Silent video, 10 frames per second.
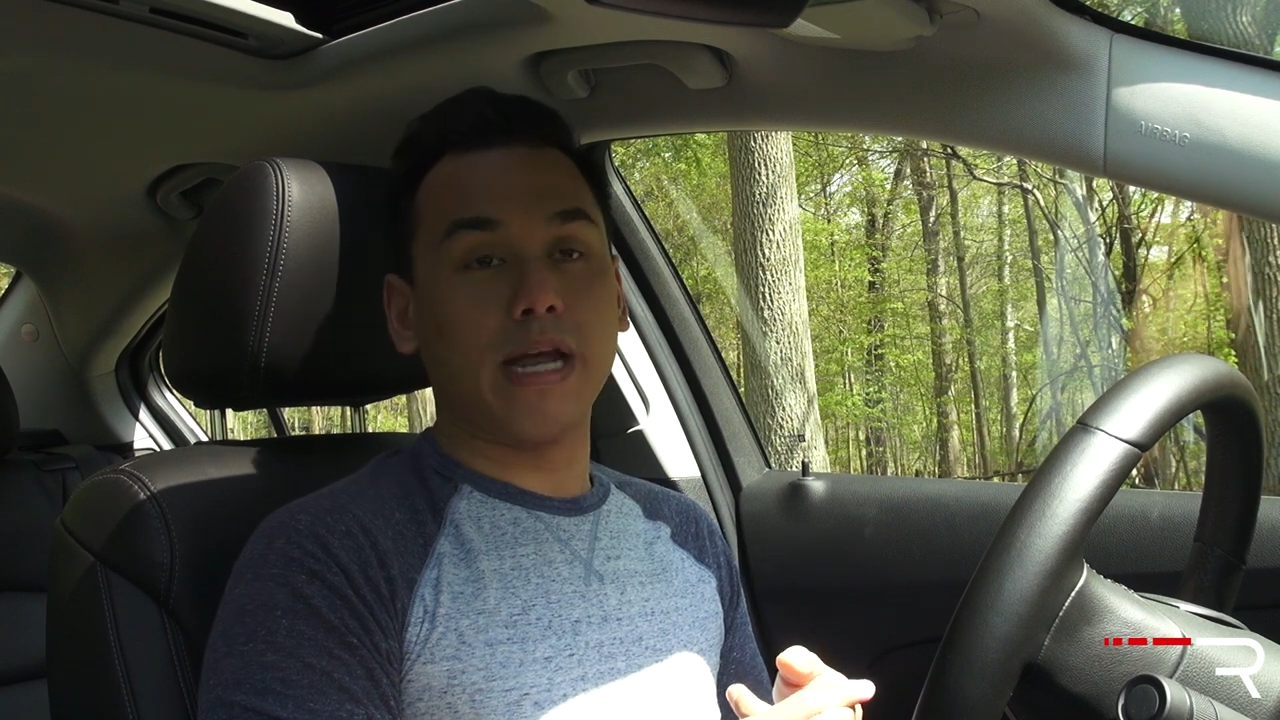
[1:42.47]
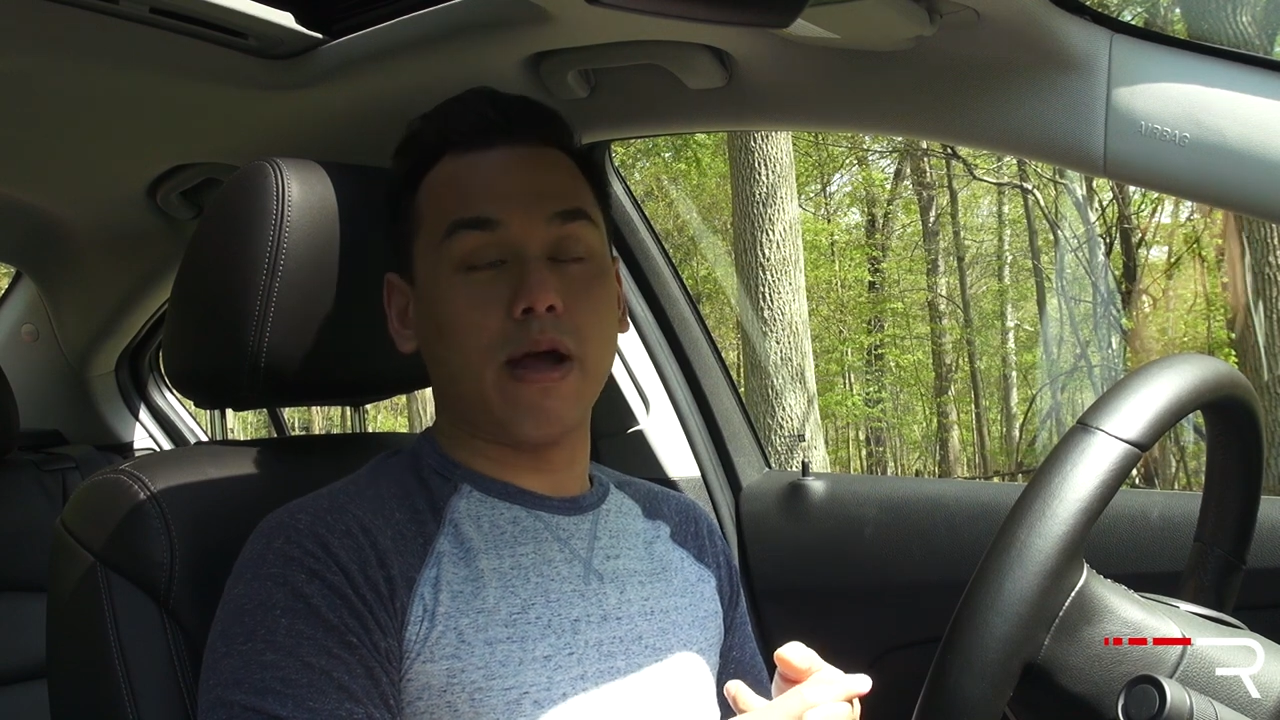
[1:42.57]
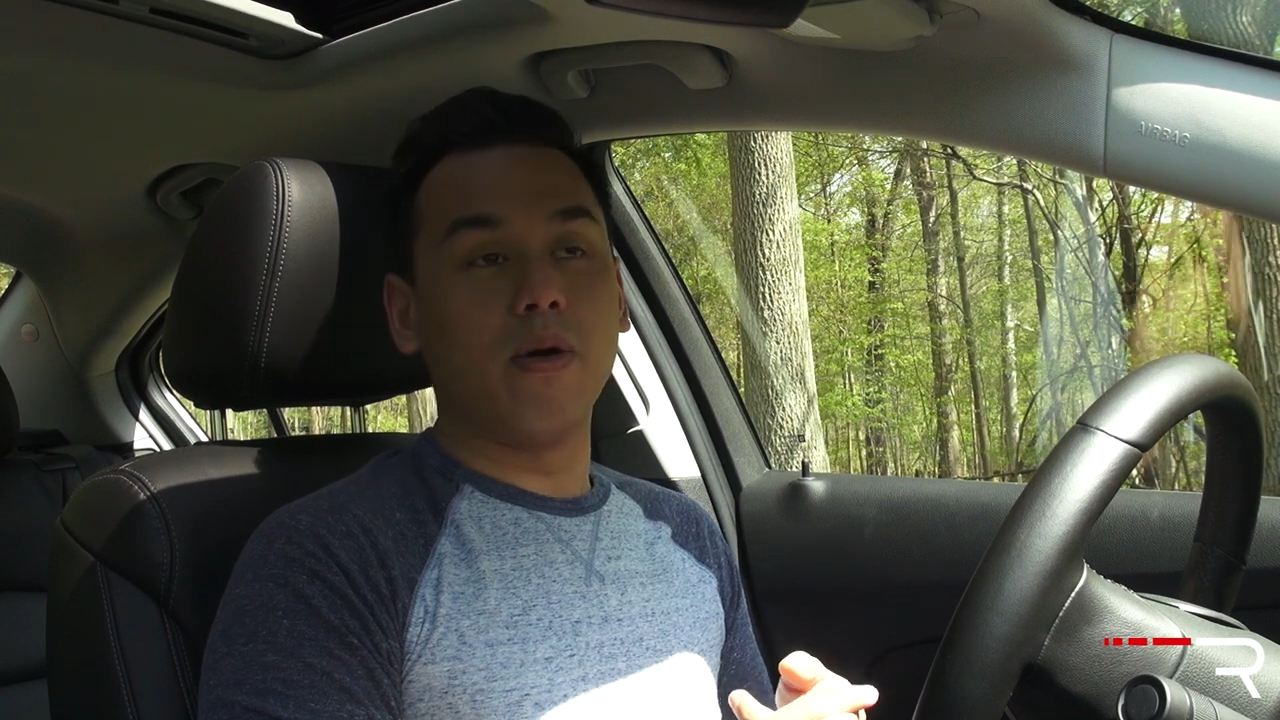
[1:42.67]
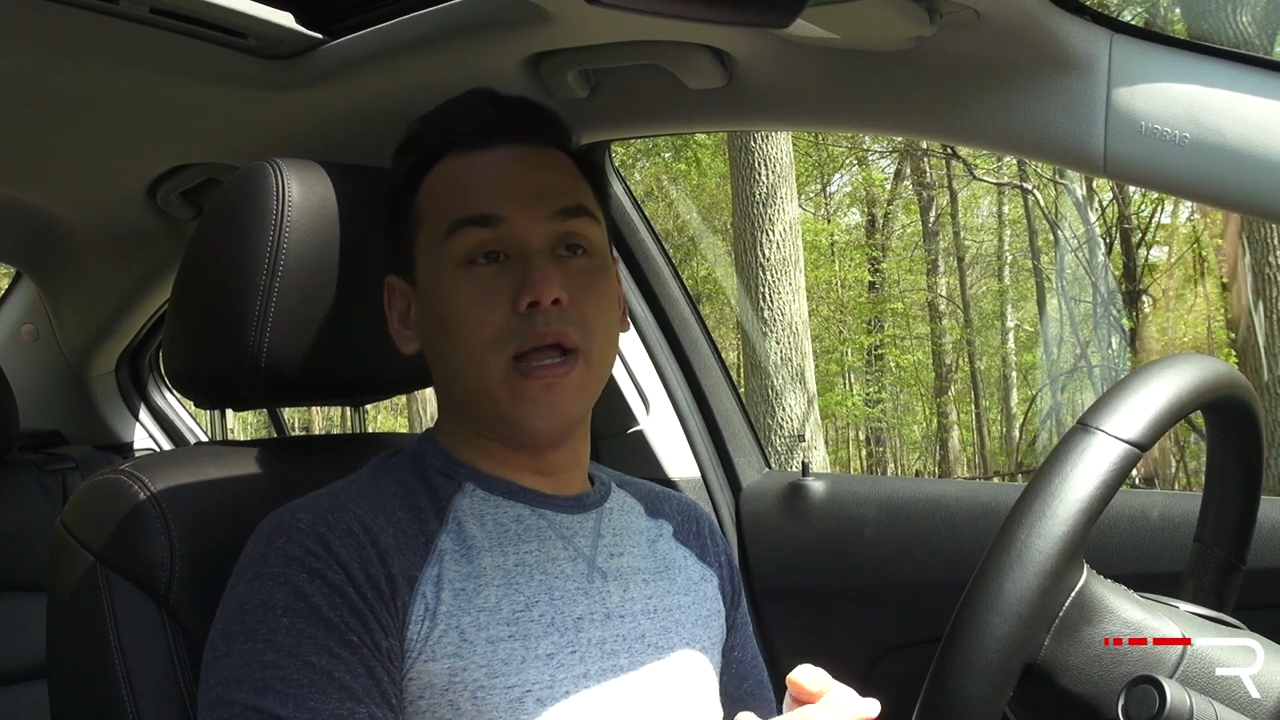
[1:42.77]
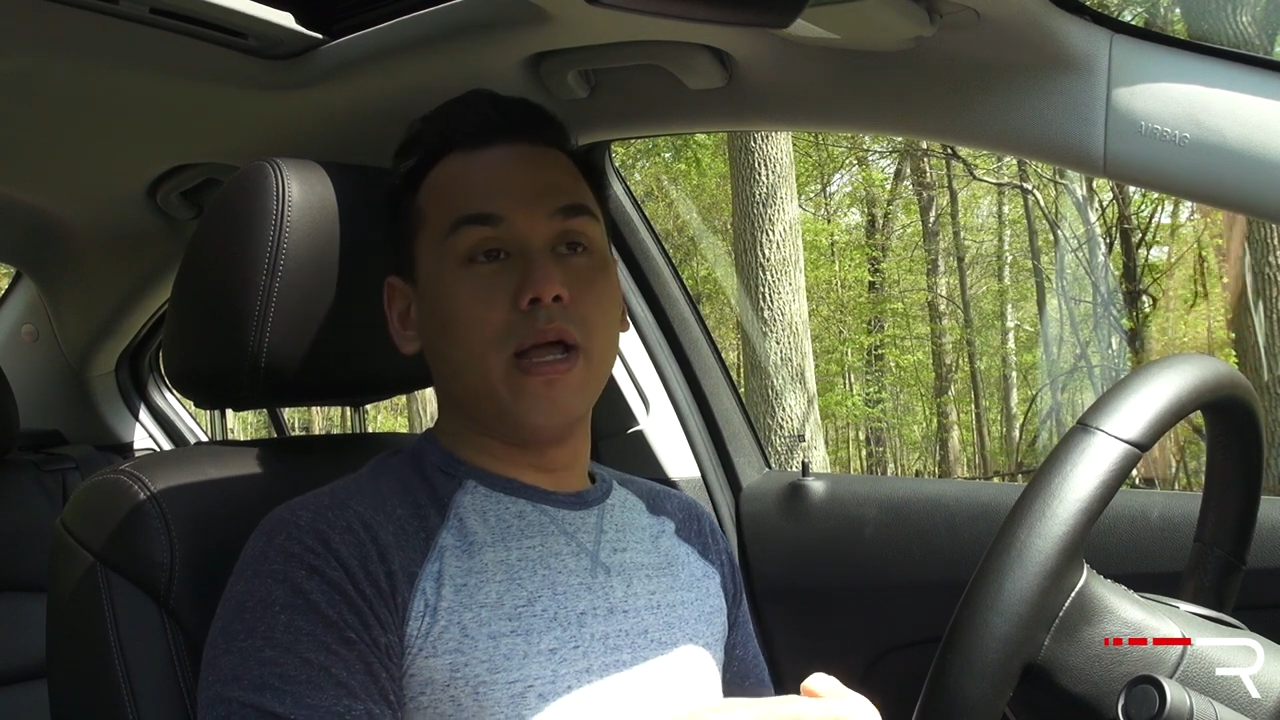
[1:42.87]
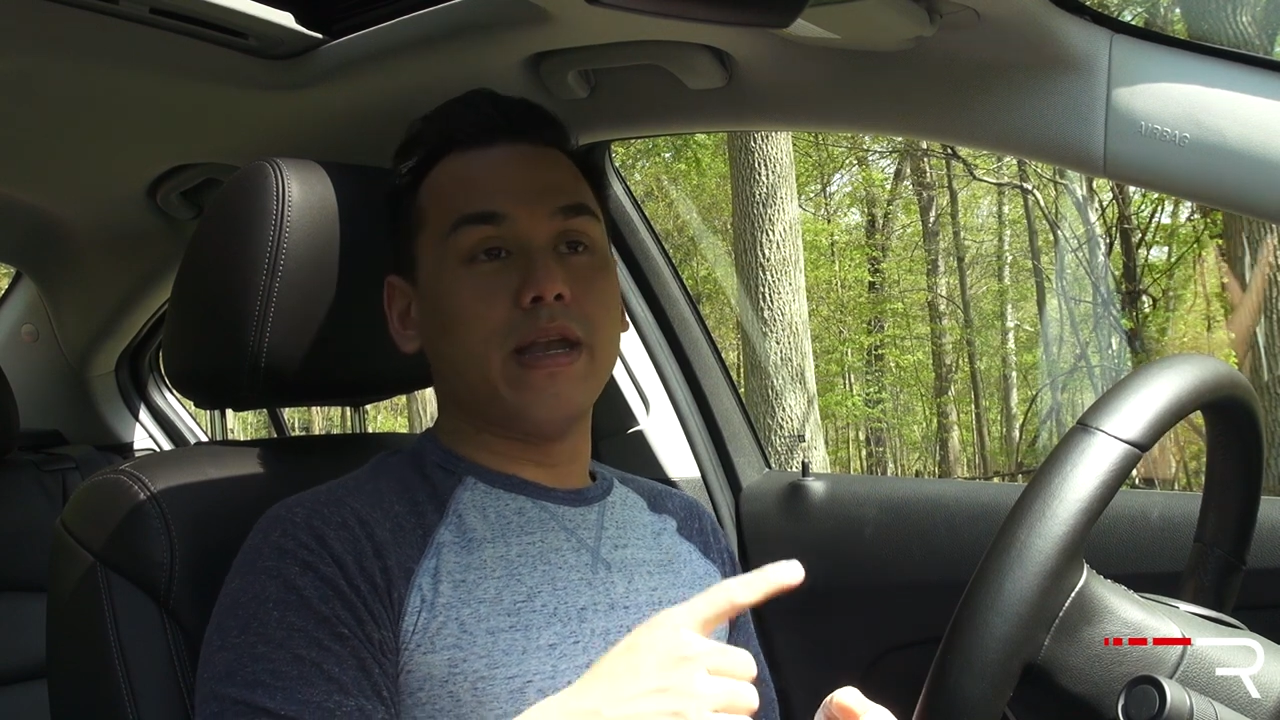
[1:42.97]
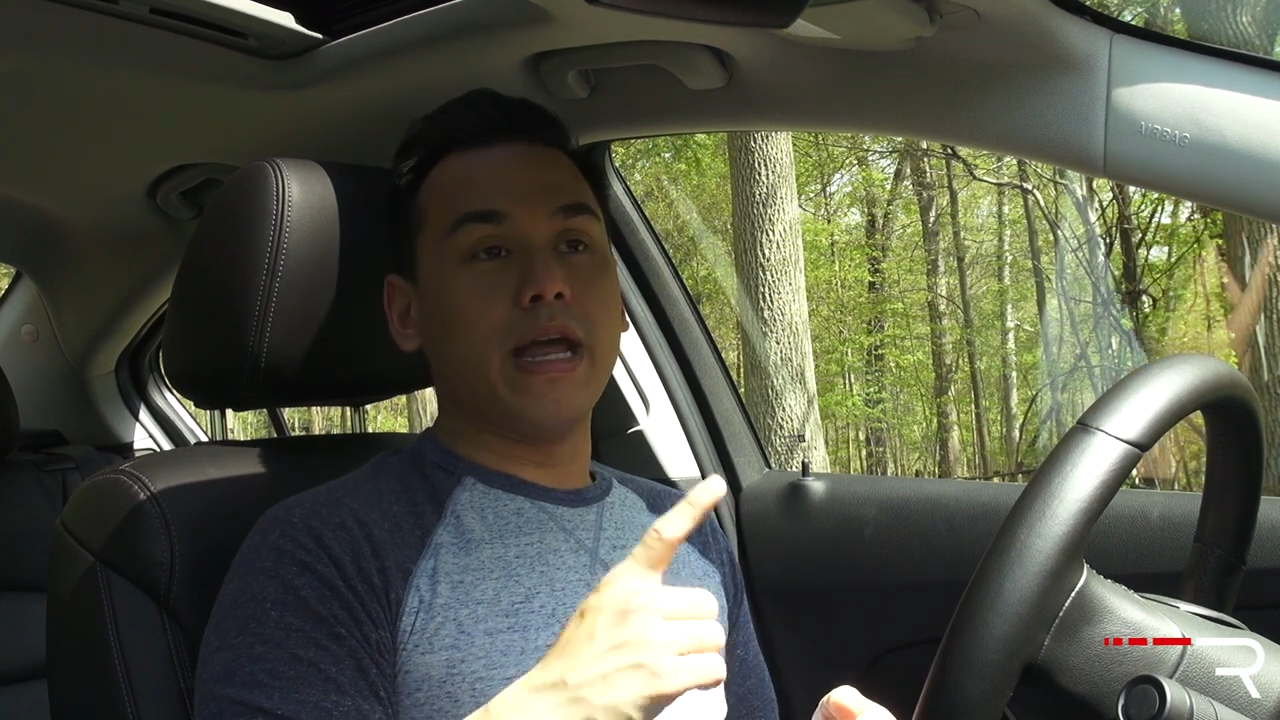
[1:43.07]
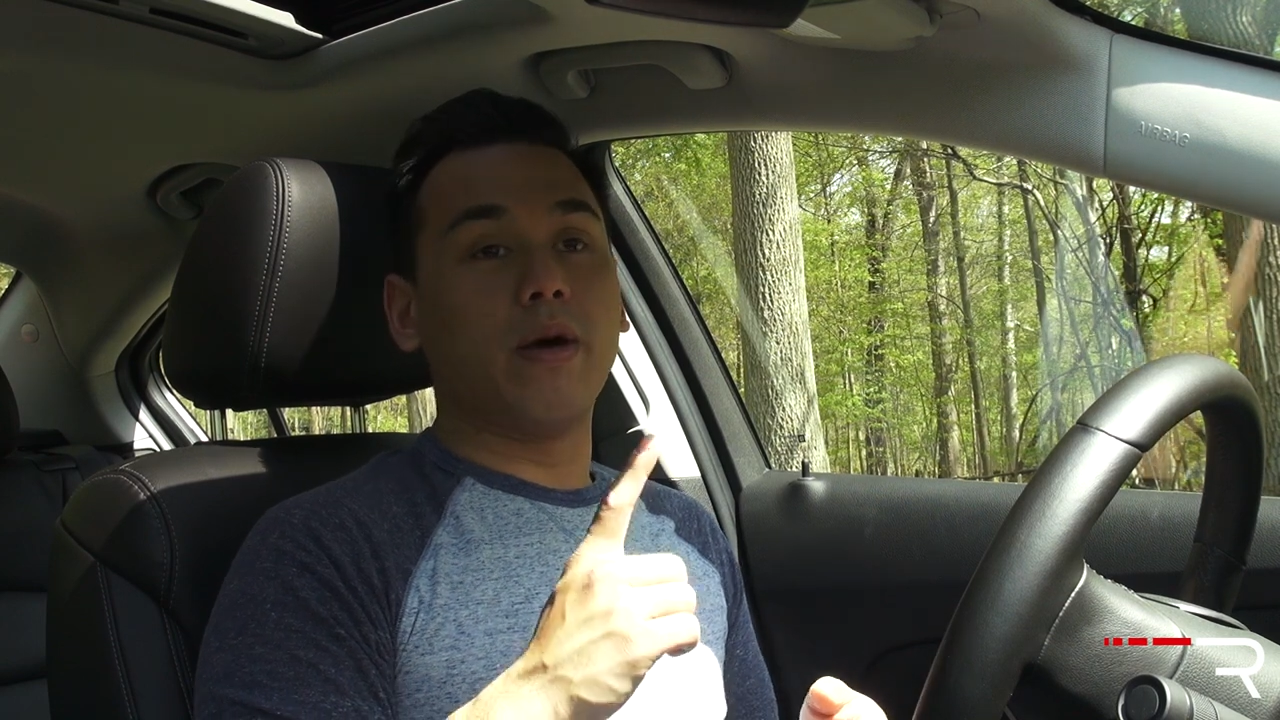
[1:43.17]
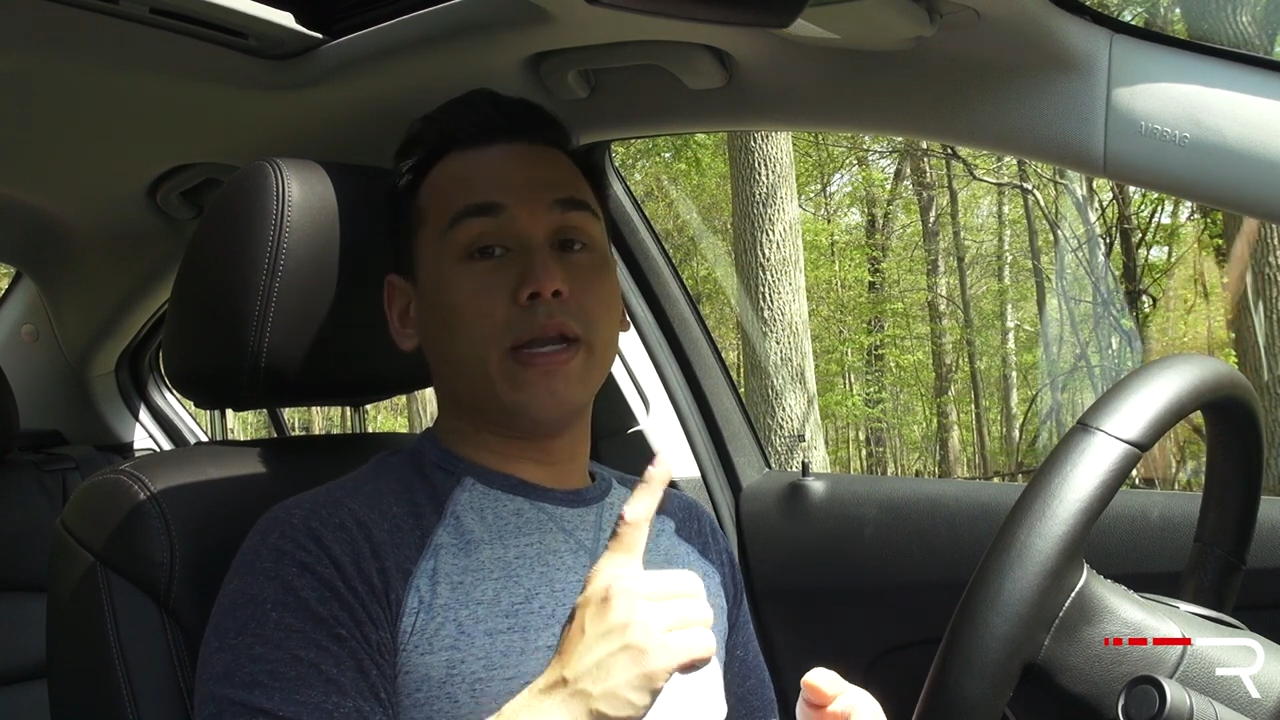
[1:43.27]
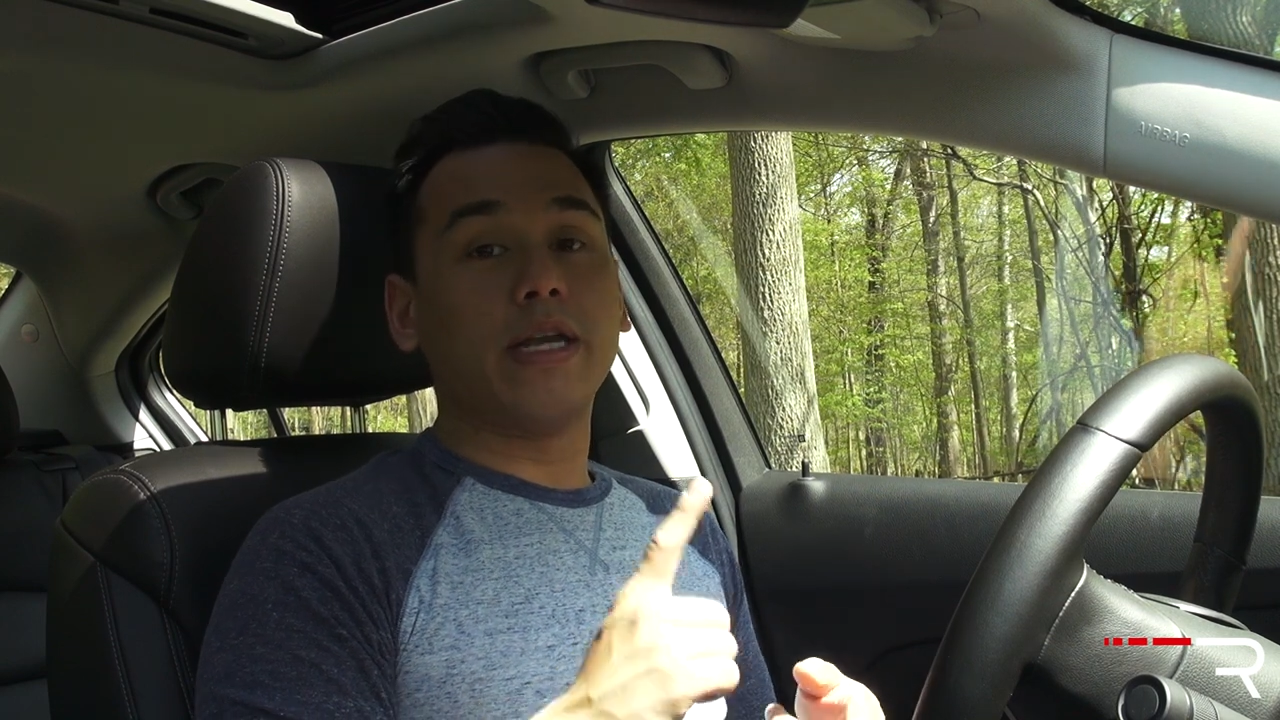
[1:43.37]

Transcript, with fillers: now. Now,